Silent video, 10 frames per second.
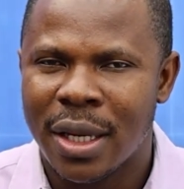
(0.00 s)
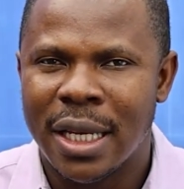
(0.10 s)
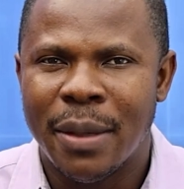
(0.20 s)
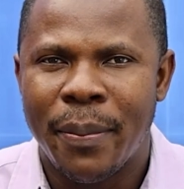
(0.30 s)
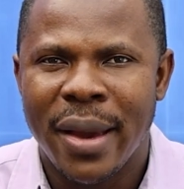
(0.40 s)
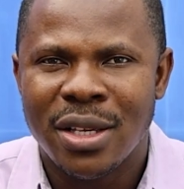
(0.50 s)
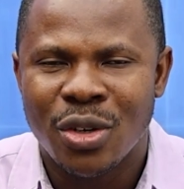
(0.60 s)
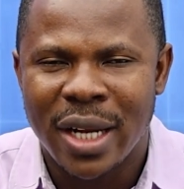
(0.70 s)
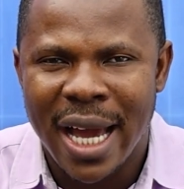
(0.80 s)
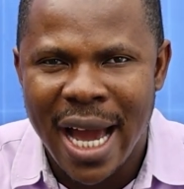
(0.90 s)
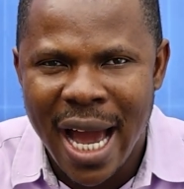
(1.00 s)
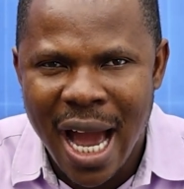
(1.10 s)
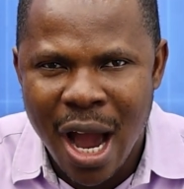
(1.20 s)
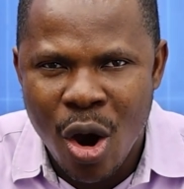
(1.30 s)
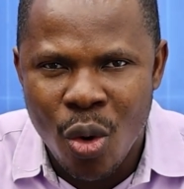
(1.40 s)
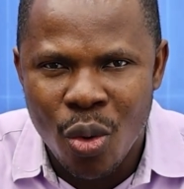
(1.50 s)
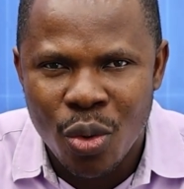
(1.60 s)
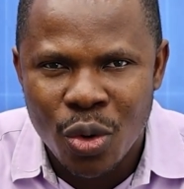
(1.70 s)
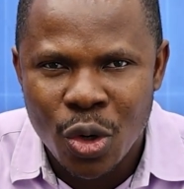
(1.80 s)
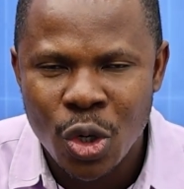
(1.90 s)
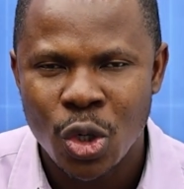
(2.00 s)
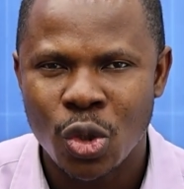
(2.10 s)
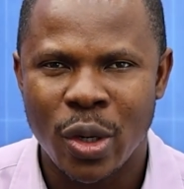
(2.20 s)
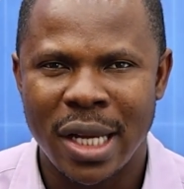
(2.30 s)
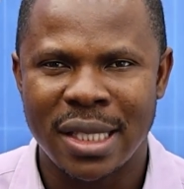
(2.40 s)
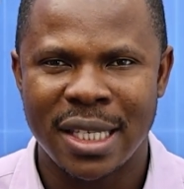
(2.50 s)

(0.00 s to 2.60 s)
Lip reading: It depends on how you can